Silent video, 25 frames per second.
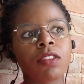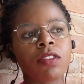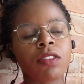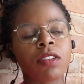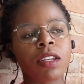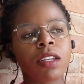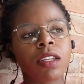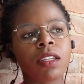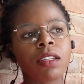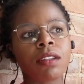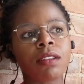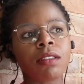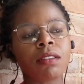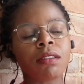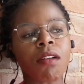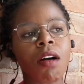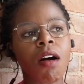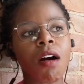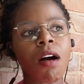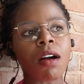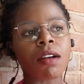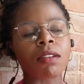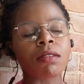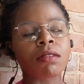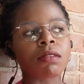she
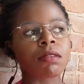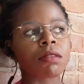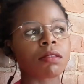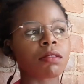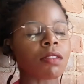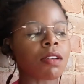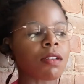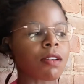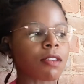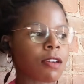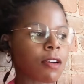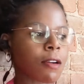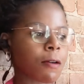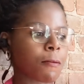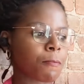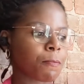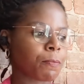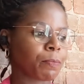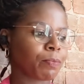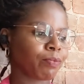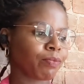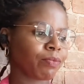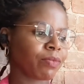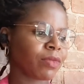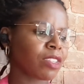locks
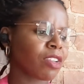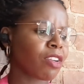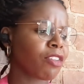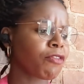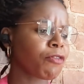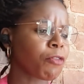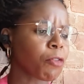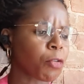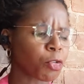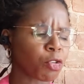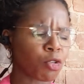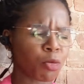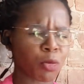4